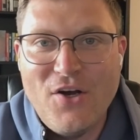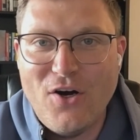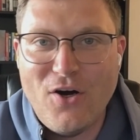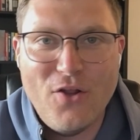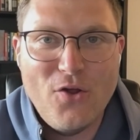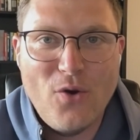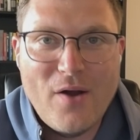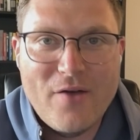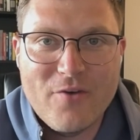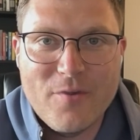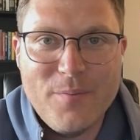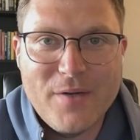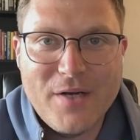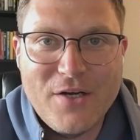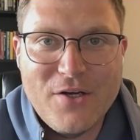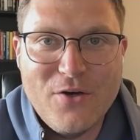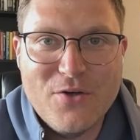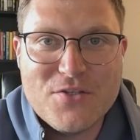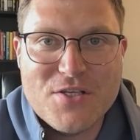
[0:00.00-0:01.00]
although
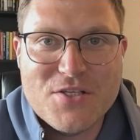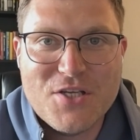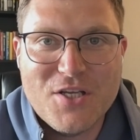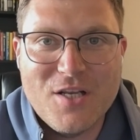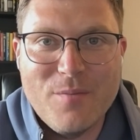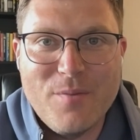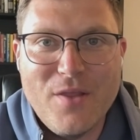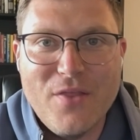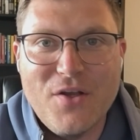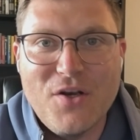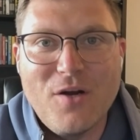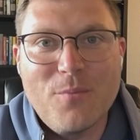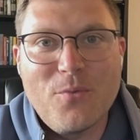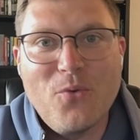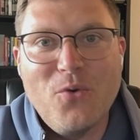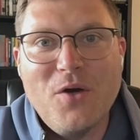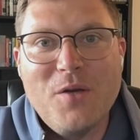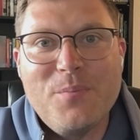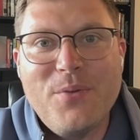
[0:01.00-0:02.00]
everybody knows he's going to be the
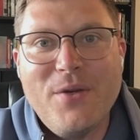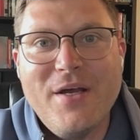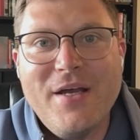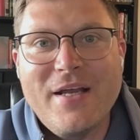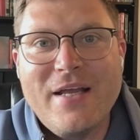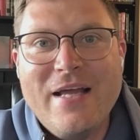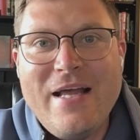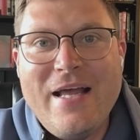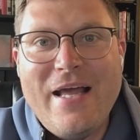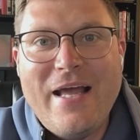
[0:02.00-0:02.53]
number 1 pick.